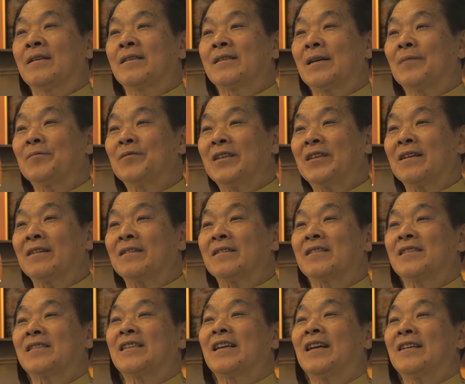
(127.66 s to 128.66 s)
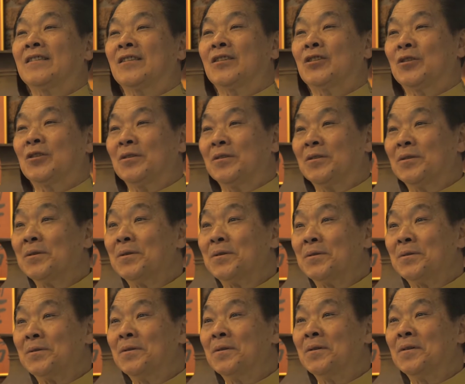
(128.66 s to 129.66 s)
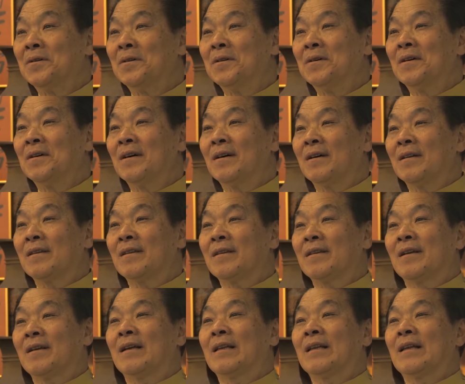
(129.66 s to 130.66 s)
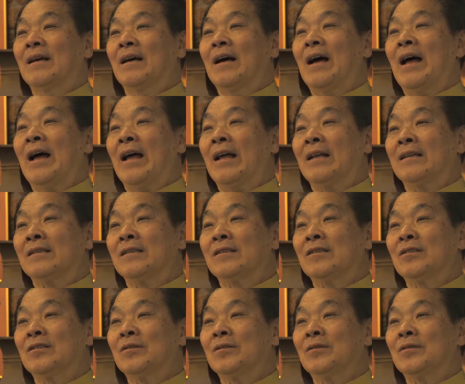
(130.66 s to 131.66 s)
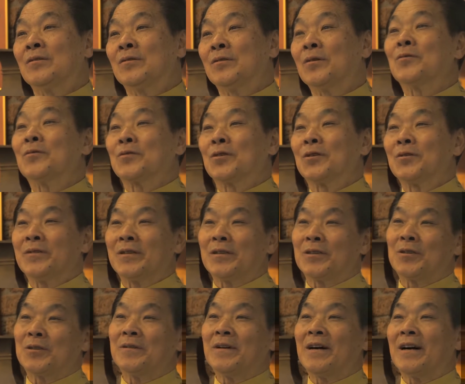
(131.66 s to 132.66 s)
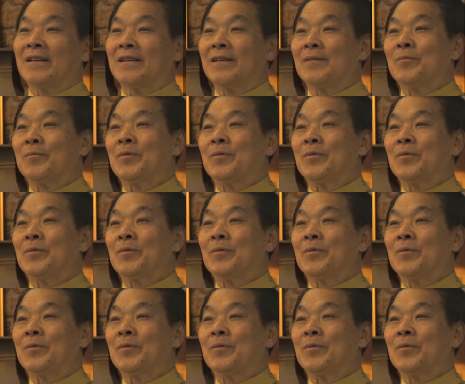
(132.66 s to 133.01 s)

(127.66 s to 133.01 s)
something done to you, and you don't do it to other